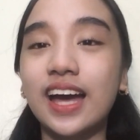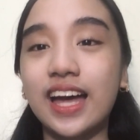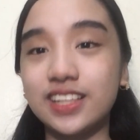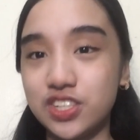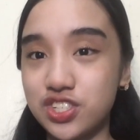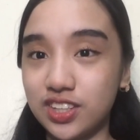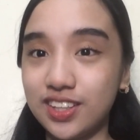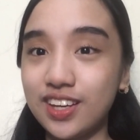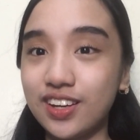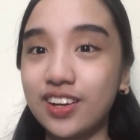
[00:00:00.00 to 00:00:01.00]
an
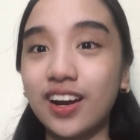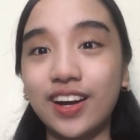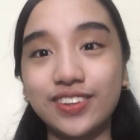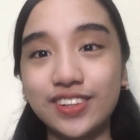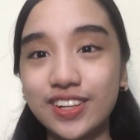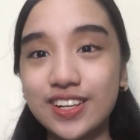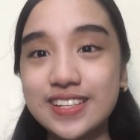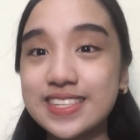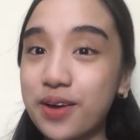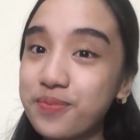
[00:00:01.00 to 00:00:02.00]
engineer, a
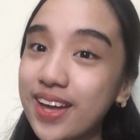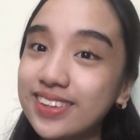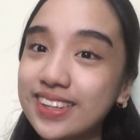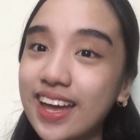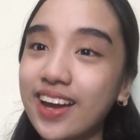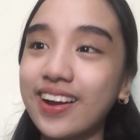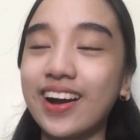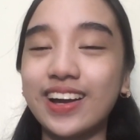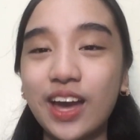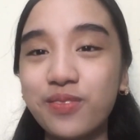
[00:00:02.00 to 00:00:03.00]
nurse, a medtech,
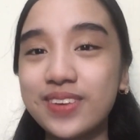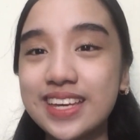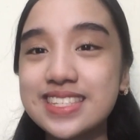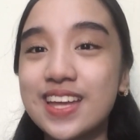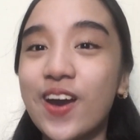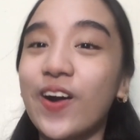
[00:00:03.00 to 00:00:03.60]
a chemist,